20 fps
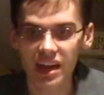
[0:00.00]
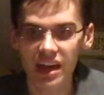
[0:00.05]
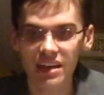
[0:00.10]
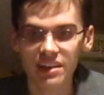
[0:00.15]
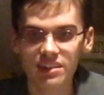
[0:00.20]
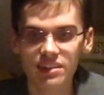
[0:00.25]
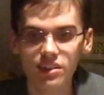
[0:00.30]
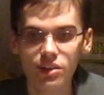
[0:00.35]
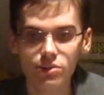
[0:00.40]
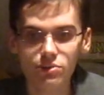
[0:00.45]

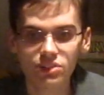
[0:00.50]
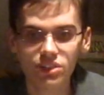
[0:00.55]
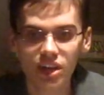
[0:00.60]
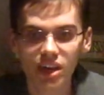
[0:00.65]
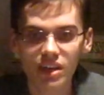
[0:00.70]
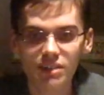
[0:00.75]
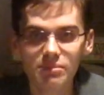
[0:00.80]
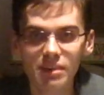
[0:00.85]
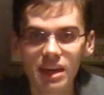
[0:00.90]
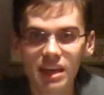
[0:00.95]
at no
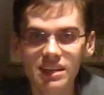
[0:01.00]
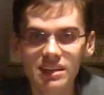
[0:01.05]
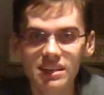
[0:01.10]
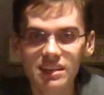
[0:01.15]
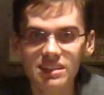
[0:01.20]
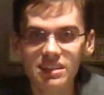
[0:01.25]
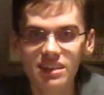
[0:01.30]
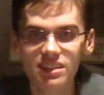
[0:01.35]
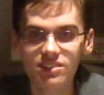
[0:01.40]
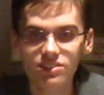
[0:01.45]
time
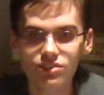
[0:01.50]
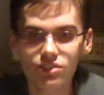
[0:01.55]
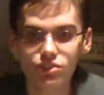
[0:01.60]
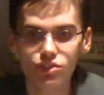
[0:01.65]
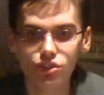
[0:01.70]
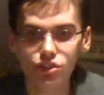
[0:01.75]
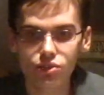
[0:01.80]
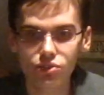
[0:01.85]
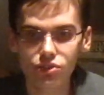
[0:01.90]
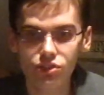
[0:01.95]
any
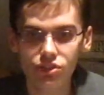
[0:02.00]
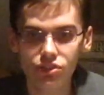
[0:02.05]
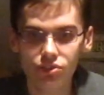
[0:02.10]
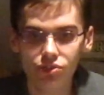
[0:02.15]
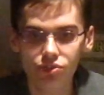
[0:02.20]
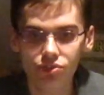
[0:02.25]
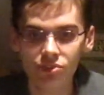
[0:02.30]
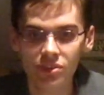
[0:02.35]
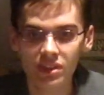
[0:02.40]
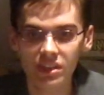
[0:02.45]

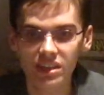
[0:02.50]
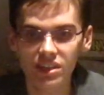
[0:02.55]
constitutional